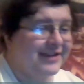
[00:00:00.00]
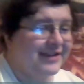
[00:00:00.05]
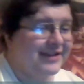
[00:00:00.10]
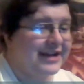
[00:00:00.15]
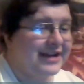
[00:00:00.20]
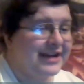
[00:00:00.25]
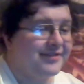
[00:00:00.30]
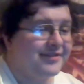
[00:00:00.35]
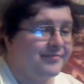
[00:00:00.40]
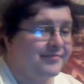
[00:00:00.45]
had
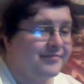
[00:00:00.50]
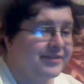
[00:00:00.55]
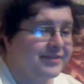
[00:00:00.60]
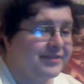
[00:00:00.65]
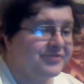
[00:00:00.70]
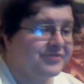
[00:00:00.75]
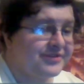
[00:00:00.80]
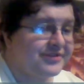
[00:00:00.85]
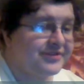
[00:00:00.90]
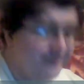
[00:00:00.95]
to
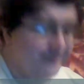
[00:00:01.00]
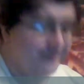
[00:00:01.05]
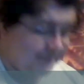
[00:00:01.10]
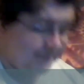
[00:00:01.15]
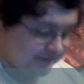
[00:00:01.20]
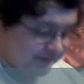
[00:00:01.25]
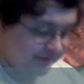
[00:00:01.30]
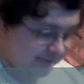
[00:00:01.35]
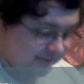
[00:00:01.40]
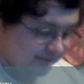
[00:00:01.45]
retransform
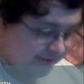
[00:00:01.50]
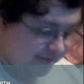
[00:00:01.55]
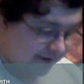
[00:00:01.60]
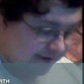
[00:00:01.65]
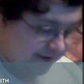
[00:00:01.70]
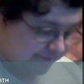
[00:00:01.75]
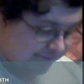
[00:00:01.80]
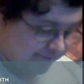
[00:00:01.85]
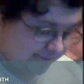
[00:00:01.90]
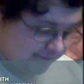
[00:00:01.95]
into the robot
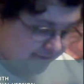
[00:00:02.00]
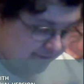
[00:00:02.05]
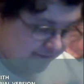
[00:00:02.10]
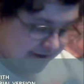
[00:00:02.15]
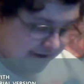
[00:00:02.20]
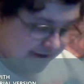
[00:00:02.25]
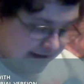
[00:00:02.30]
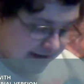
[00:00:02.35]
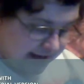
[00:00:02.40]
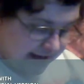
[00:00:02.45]
form.
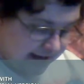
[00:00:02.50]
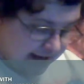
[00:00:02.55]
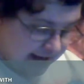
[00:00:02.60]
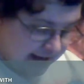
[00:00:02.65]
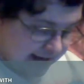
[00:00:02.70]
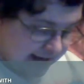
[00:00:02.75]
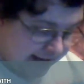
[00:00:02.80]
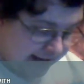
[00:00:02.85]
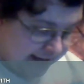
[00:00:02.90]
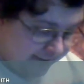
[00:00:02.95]

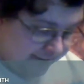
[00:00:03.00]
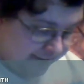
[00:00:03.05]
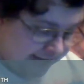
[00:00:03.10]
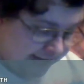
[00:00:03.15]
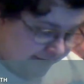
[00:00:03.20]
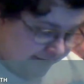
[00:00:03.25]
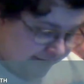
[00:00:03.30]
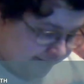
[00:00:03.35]
Anyway,